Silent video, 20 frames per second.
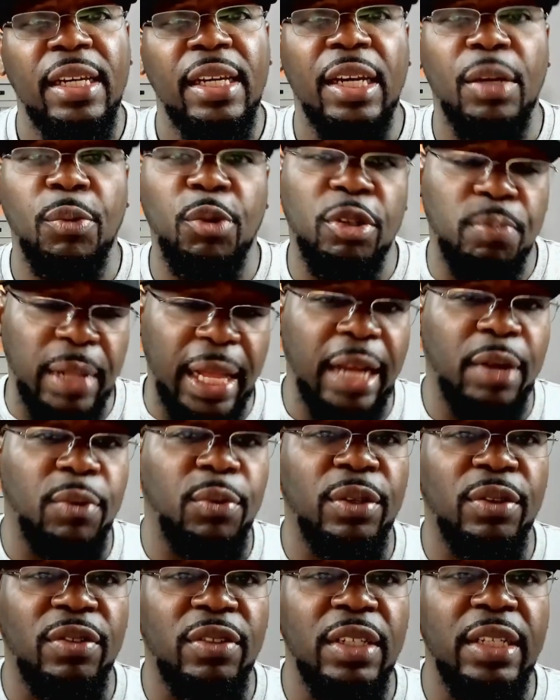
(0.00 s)
And when Black
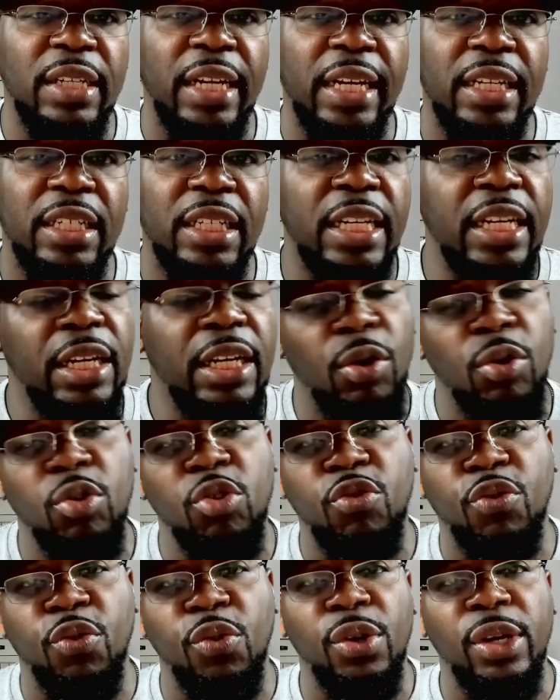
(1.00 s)
Widow see that, she
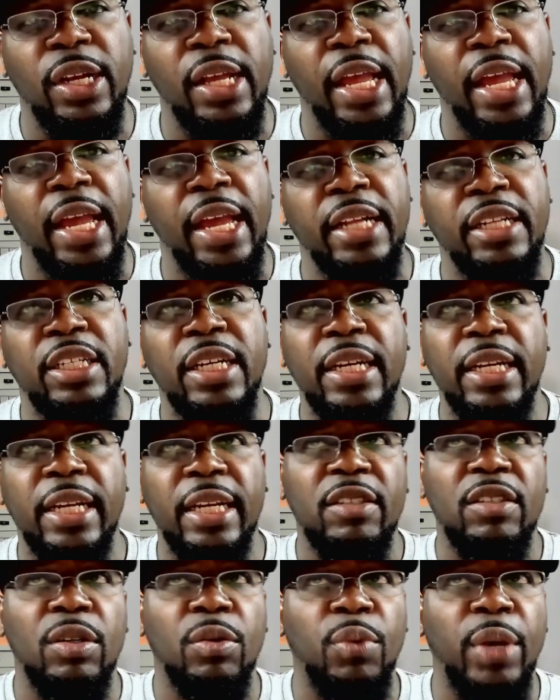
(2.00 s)
goes for it and she
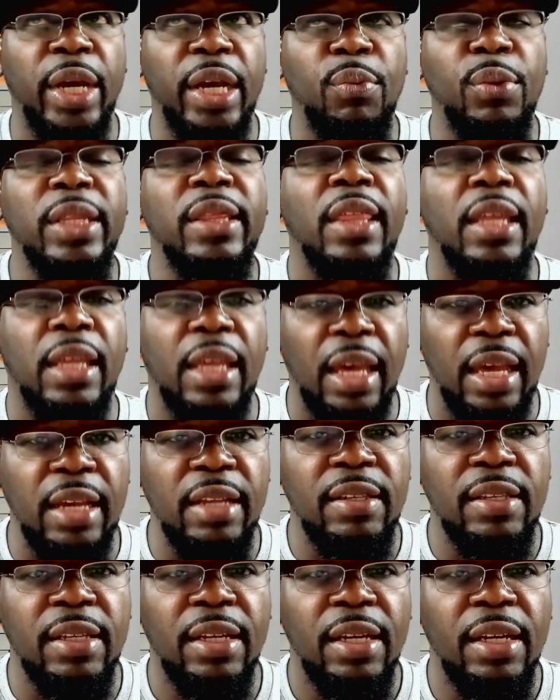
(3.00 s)
gets away with the
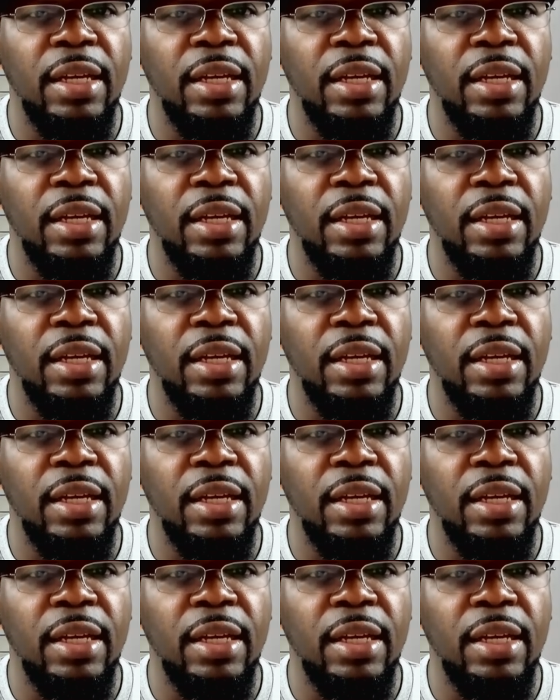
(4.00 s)
case.